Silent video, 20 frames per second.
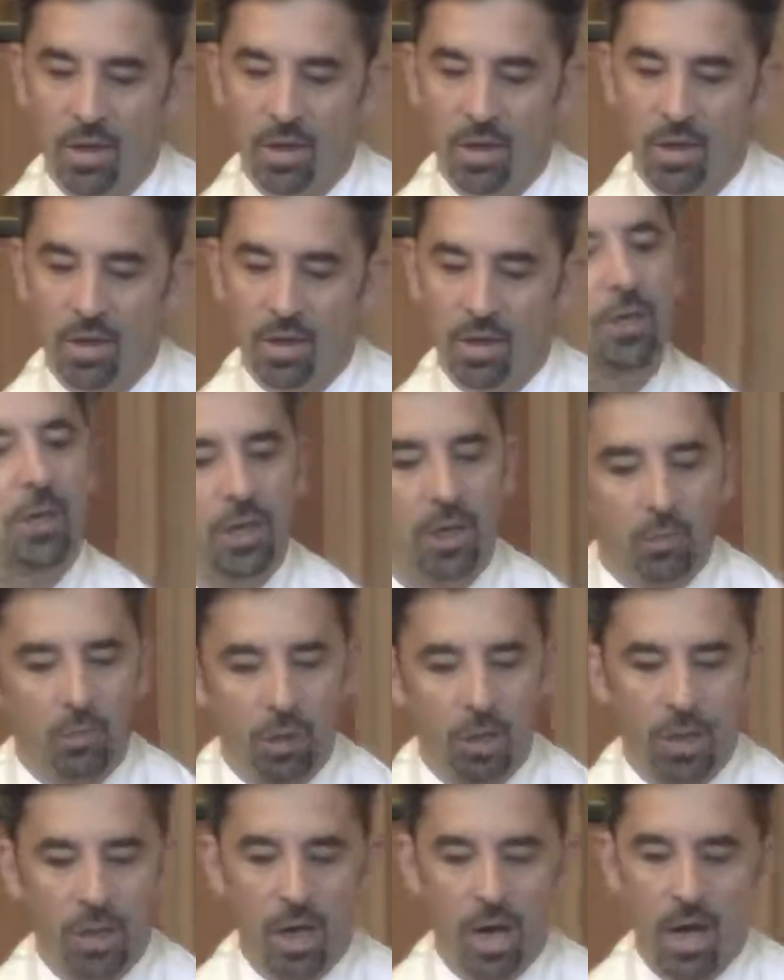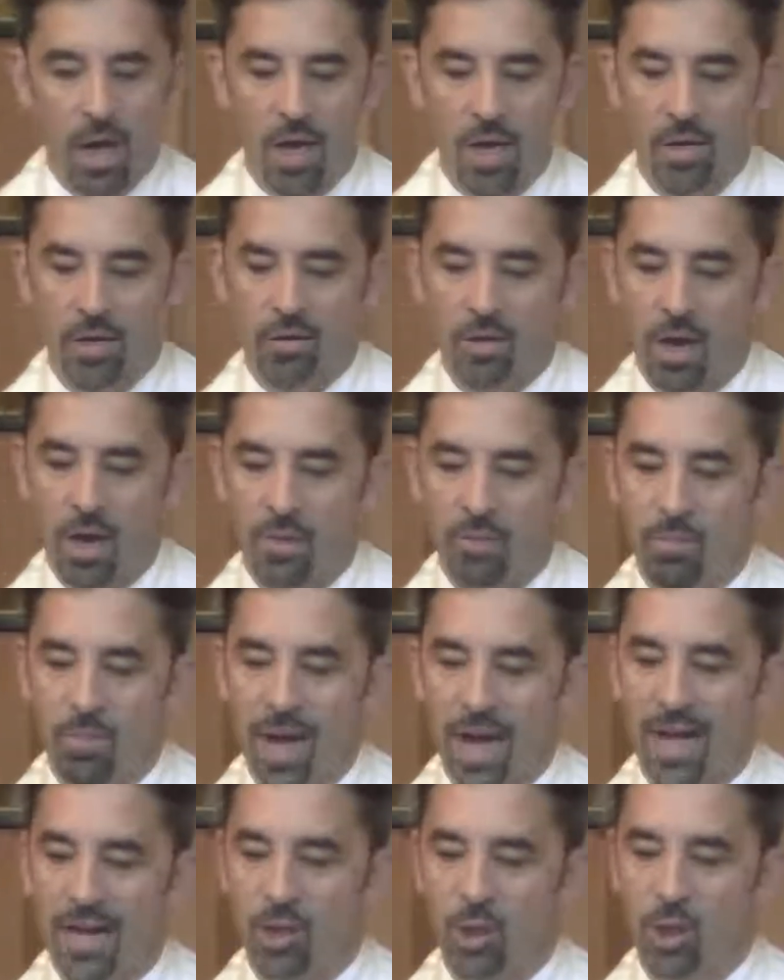community relies on
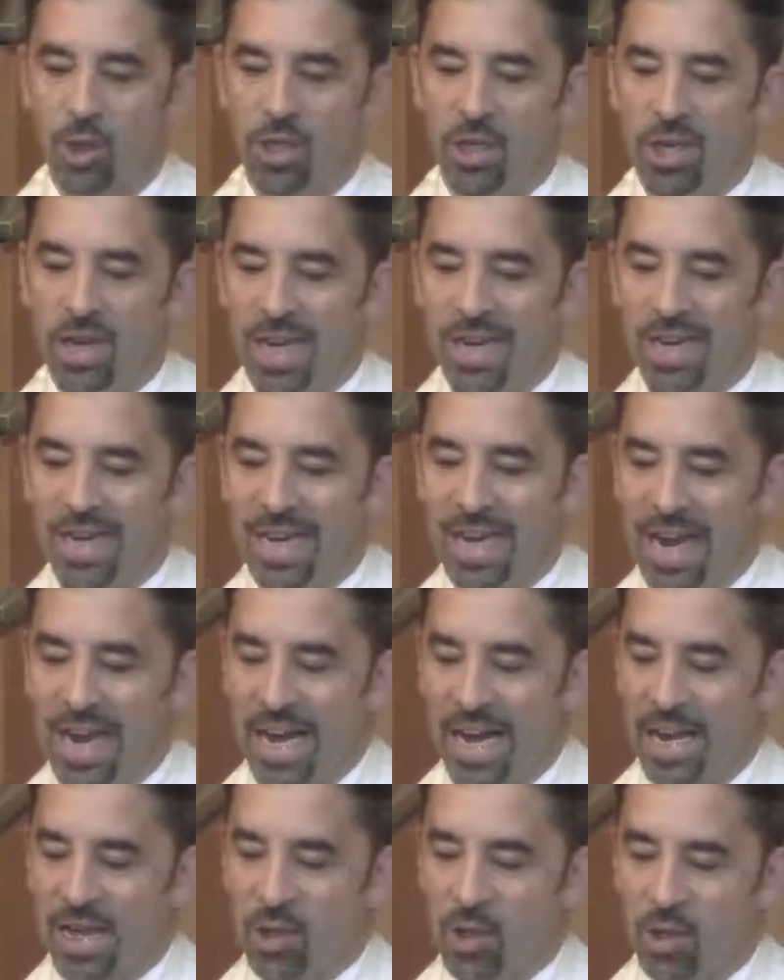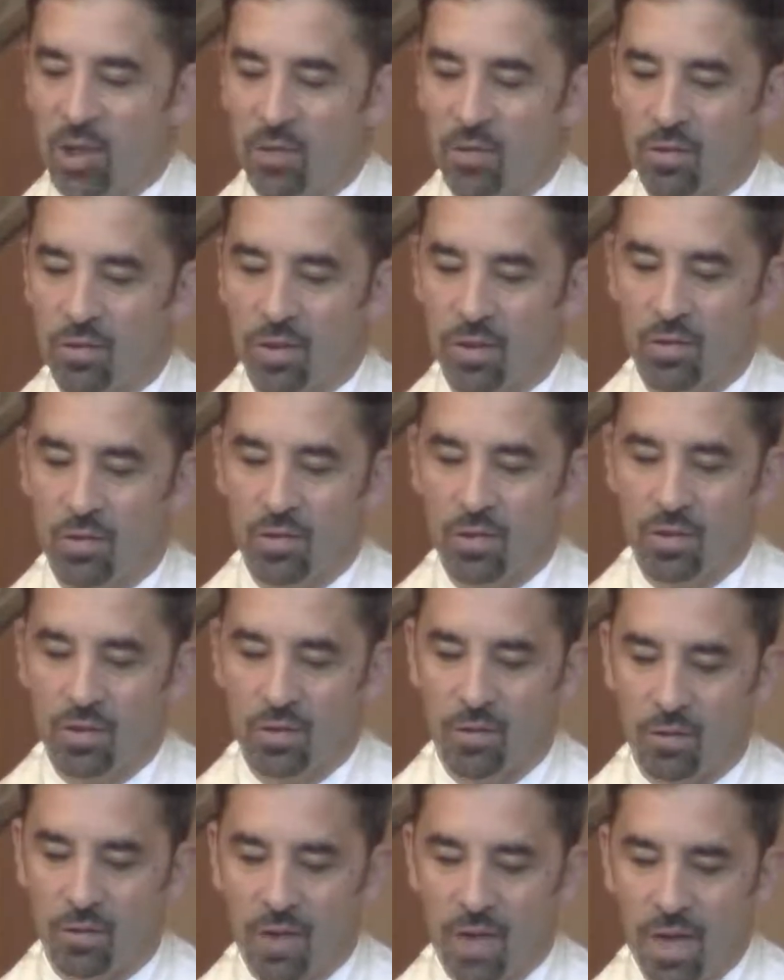passionate and engaged
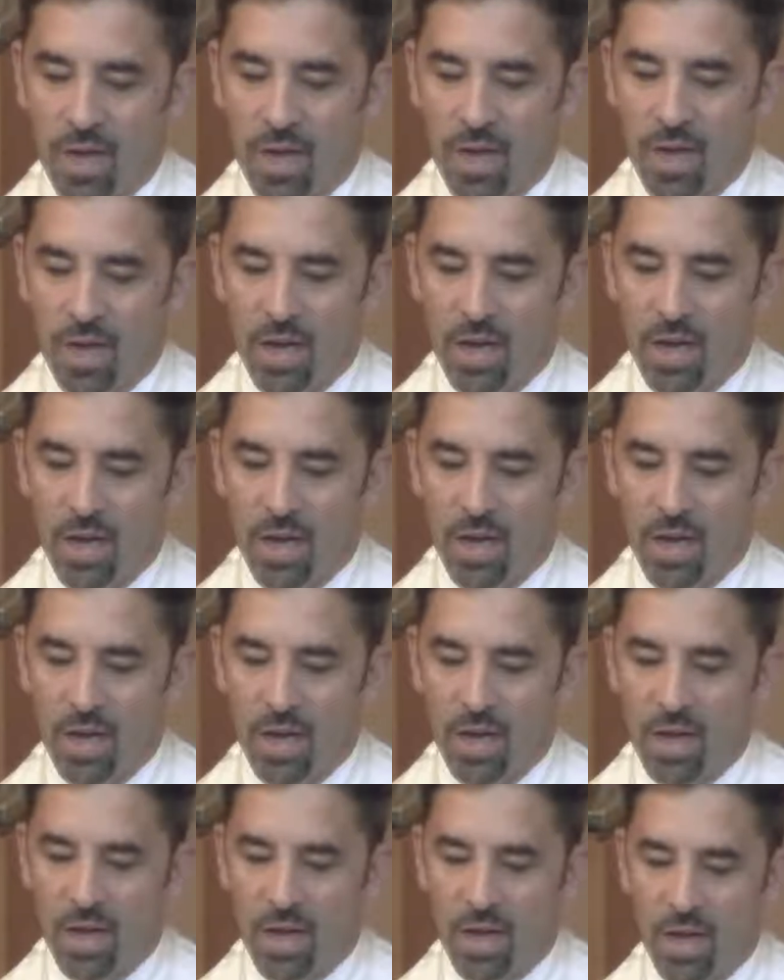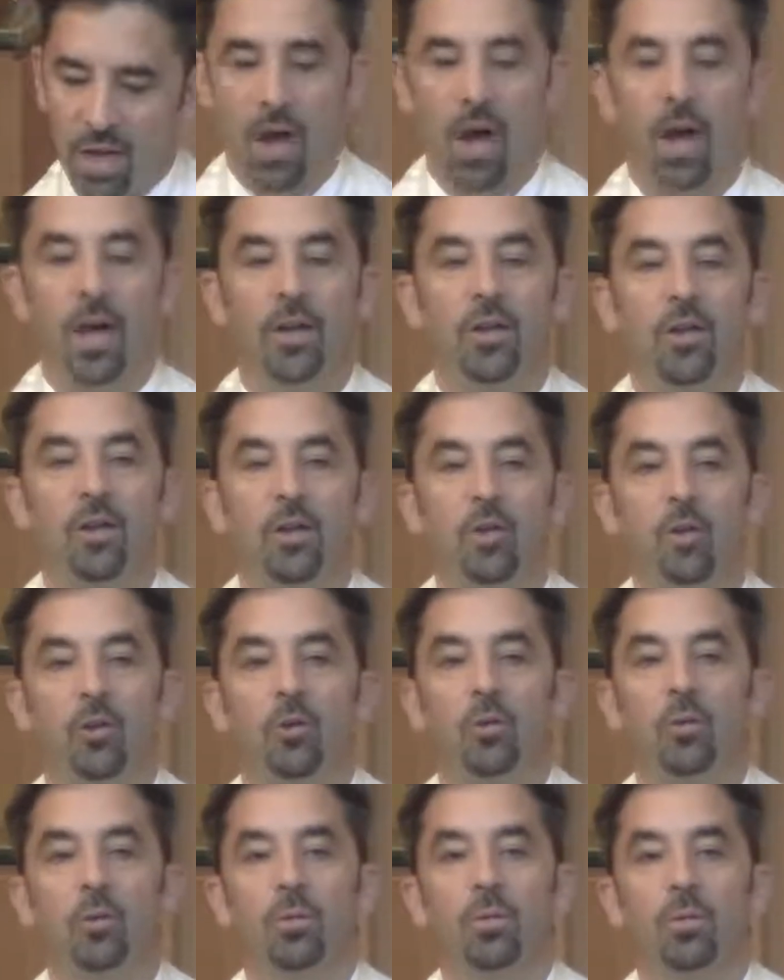citizens. It relies on you
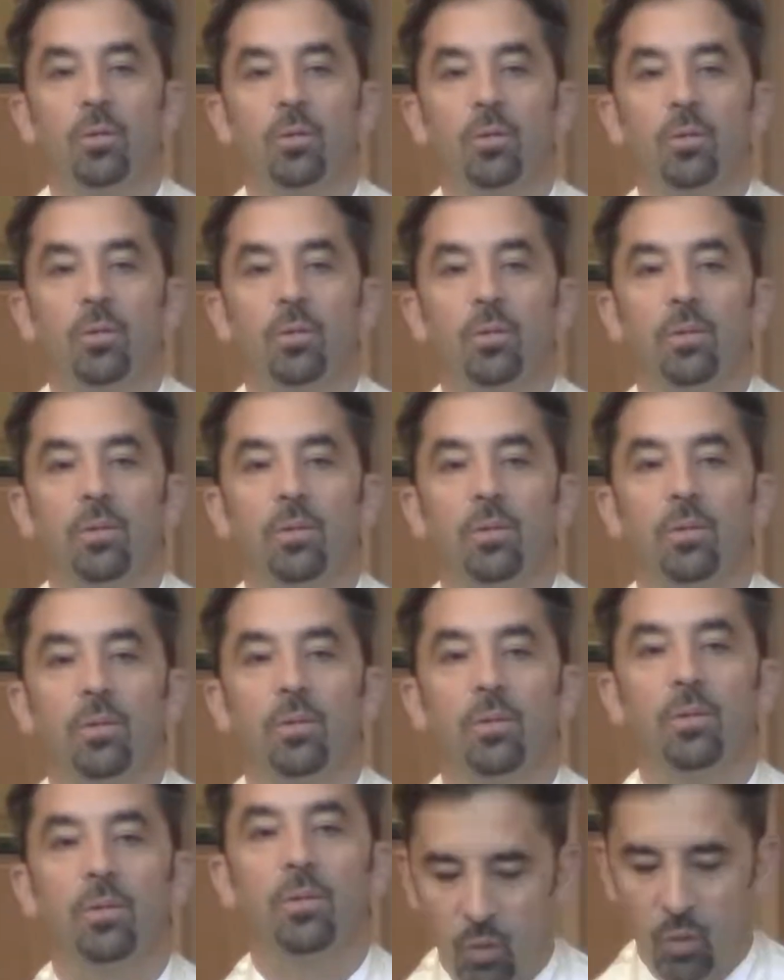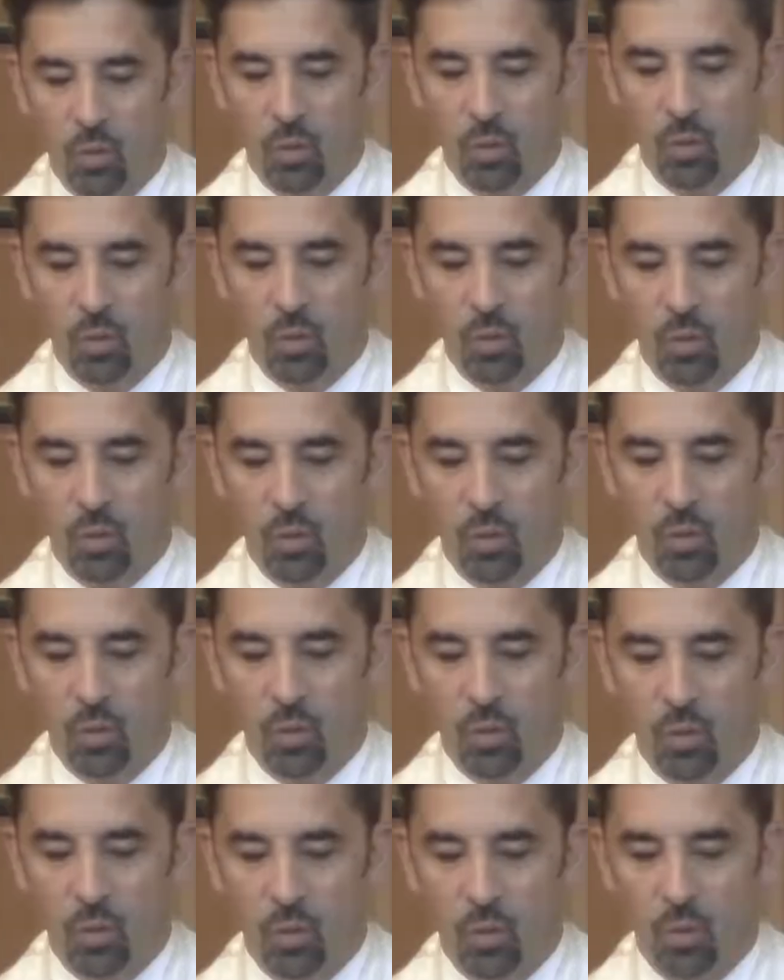to be
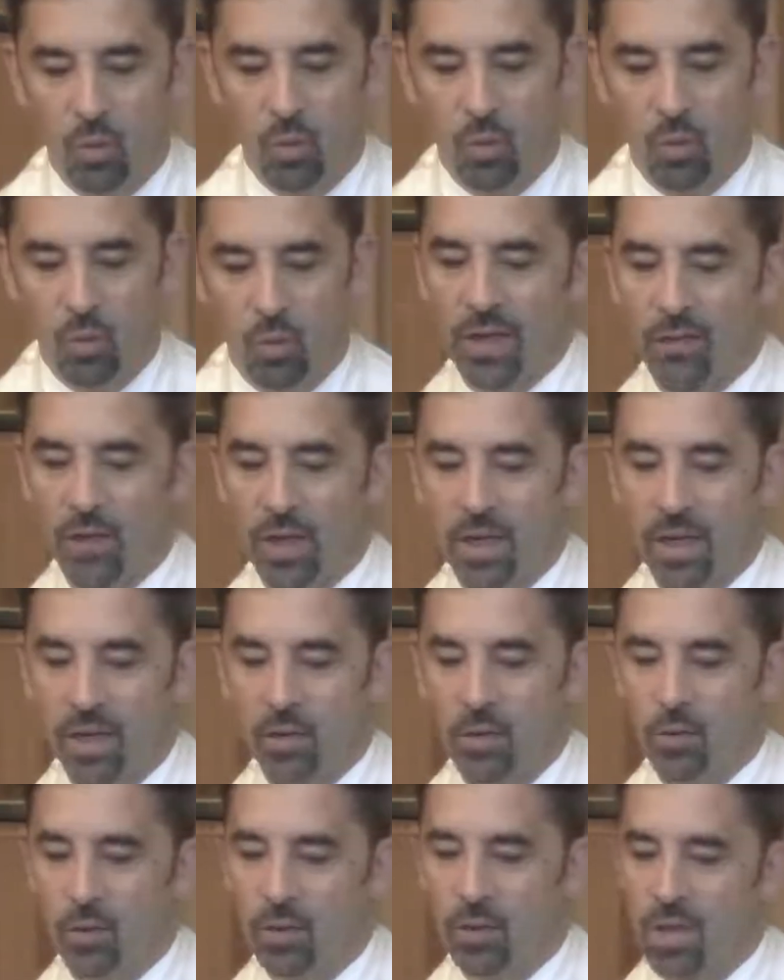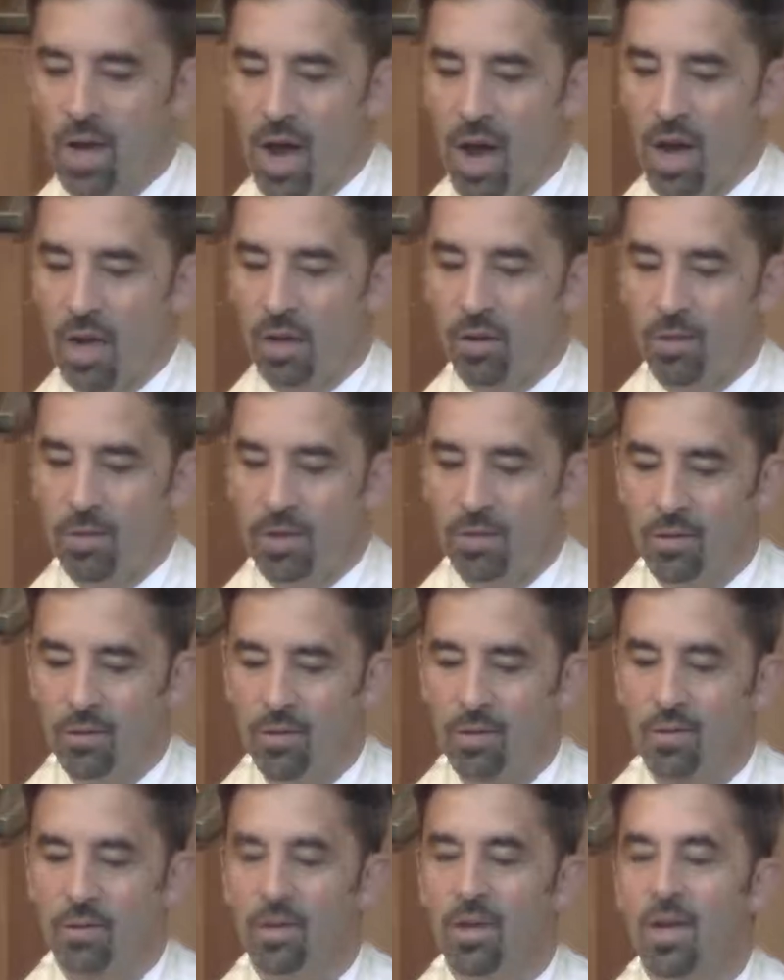insistent advocates for
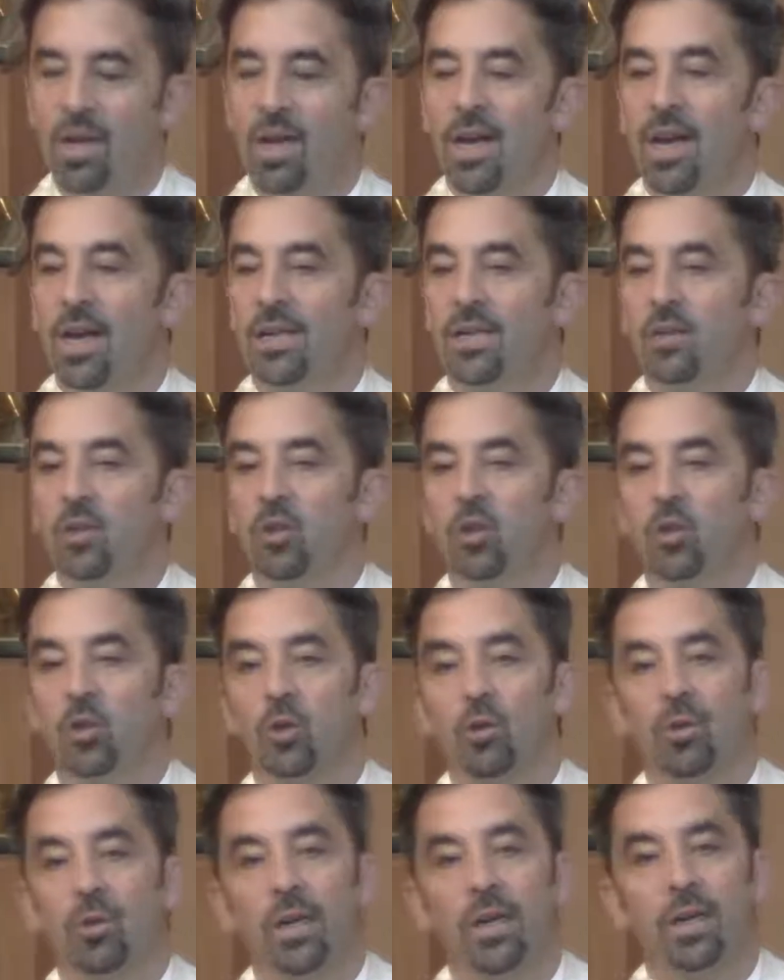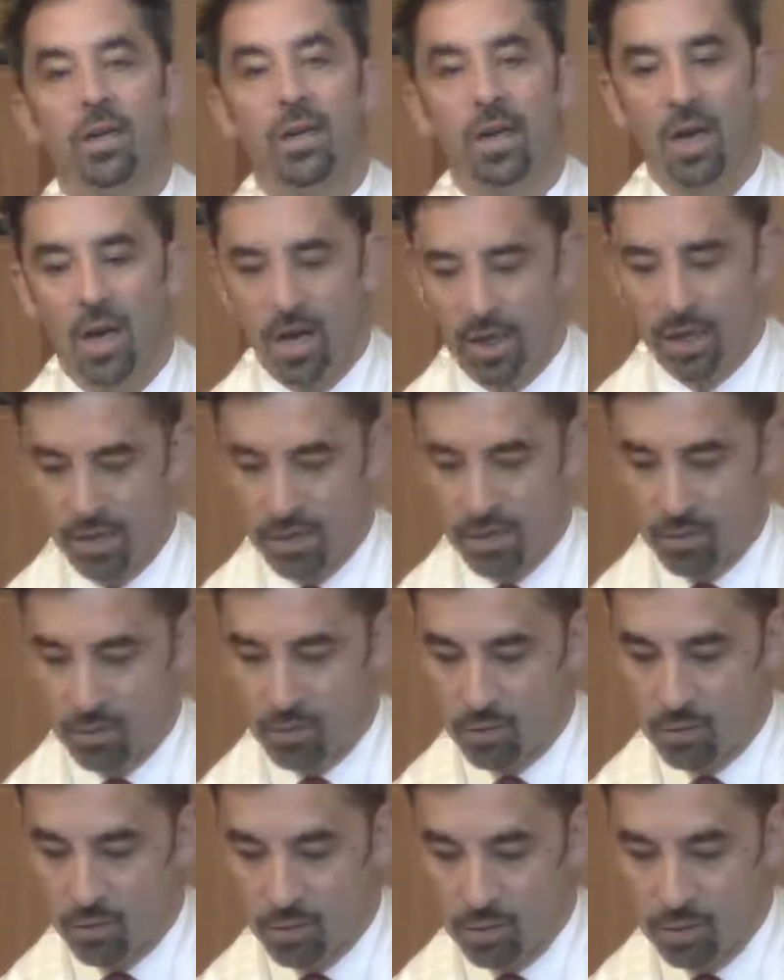tolerance and enduring
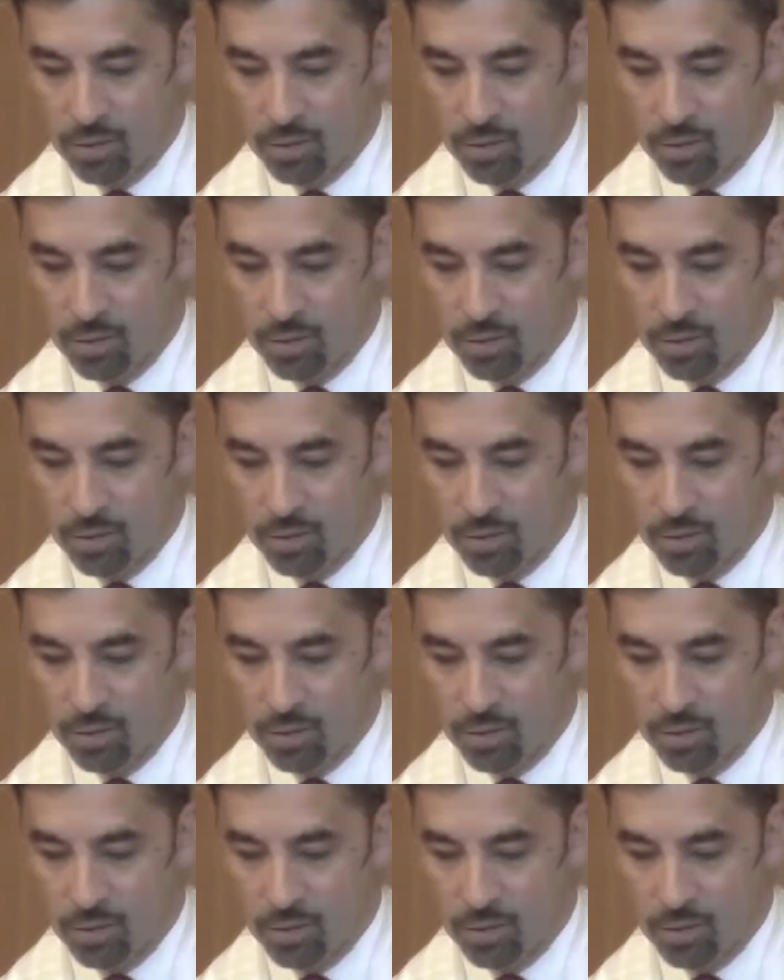kindness